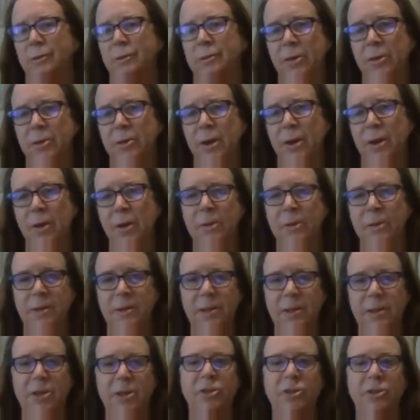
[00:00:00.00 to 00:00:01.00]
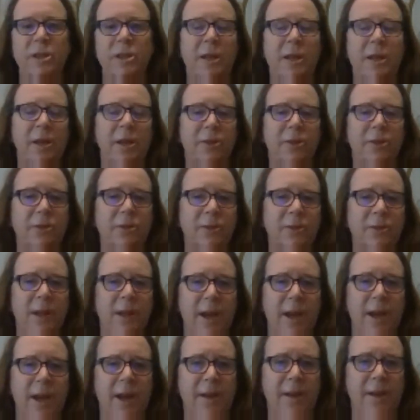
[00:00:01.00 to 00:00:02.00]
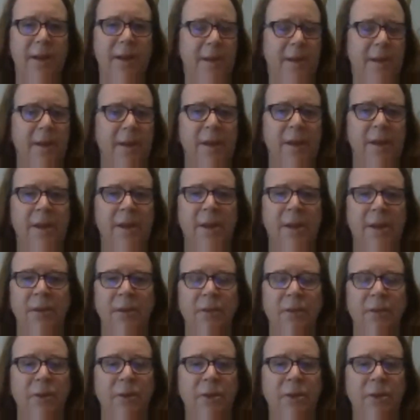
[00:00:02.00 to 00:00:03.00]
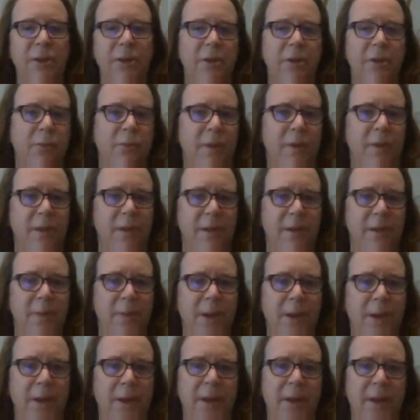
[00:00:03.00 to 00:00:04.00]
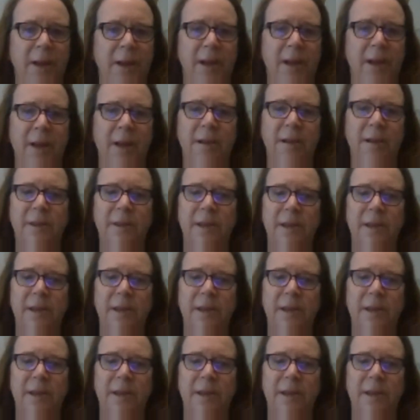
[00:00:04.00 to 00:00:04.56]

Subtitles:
So I was teaching exercise for adults with disabilities.